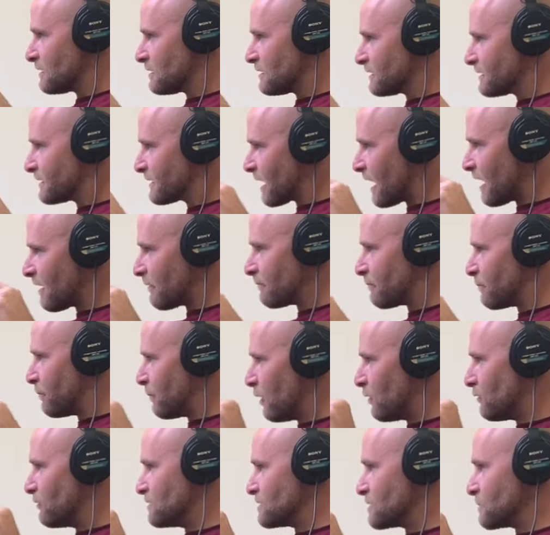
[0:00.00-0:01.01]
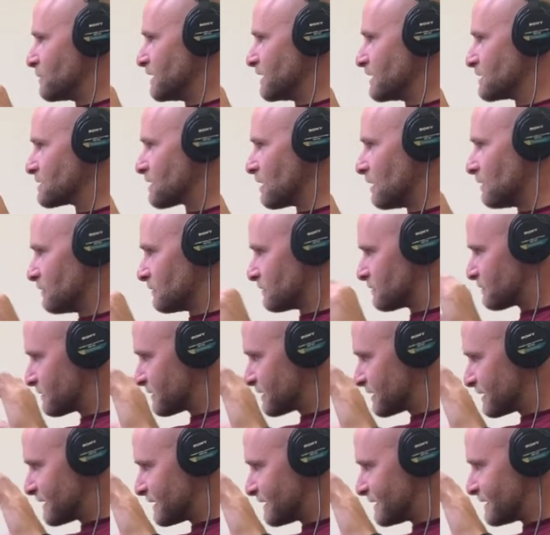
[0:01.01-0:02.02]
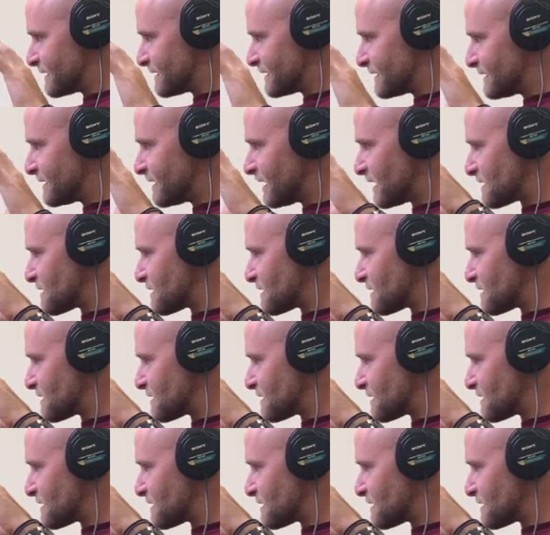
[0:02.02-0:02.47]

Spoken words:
That bothers me. So just